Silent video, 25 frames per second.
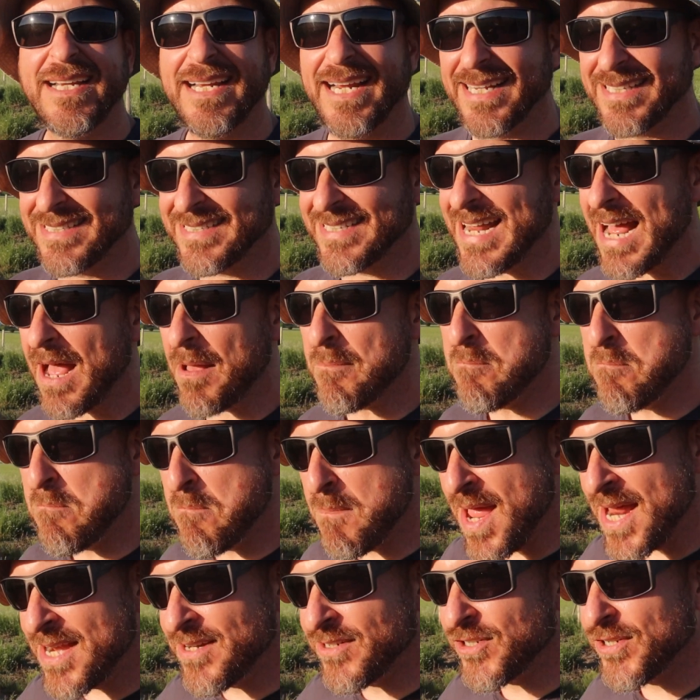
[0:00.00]
It's not
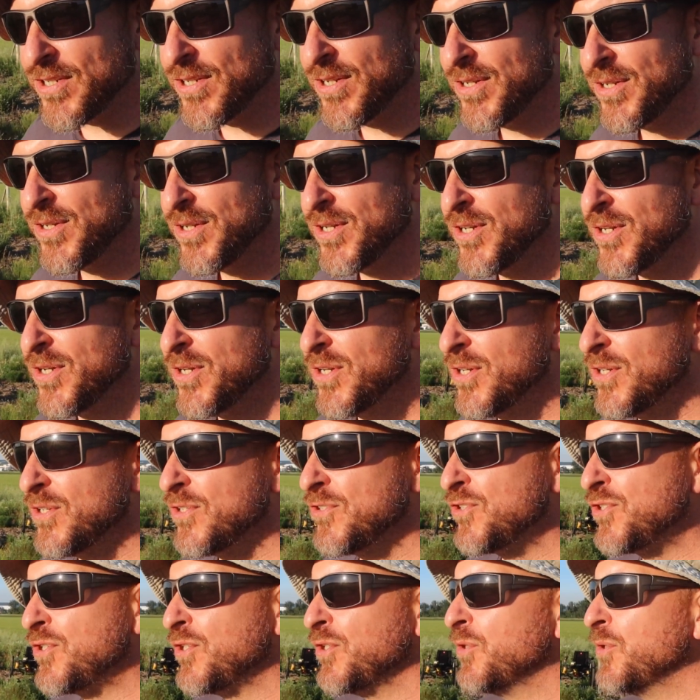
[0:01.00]
meant
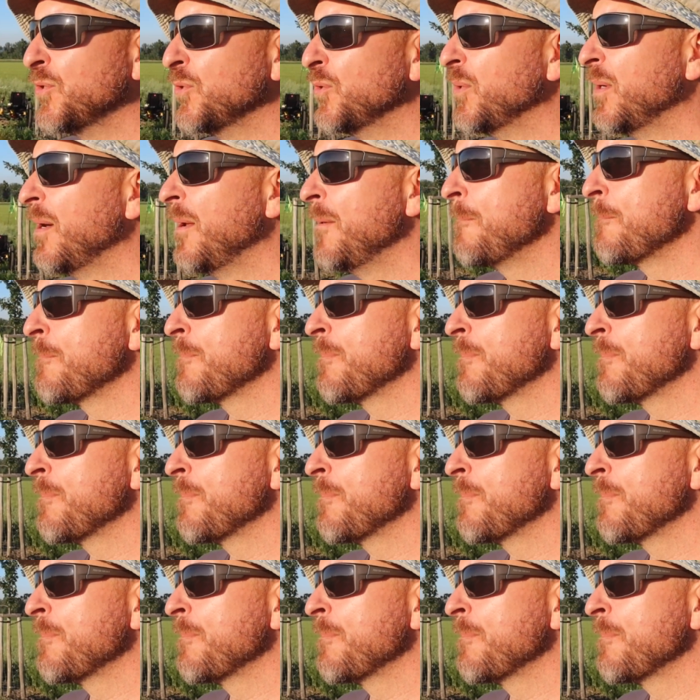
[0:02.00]
to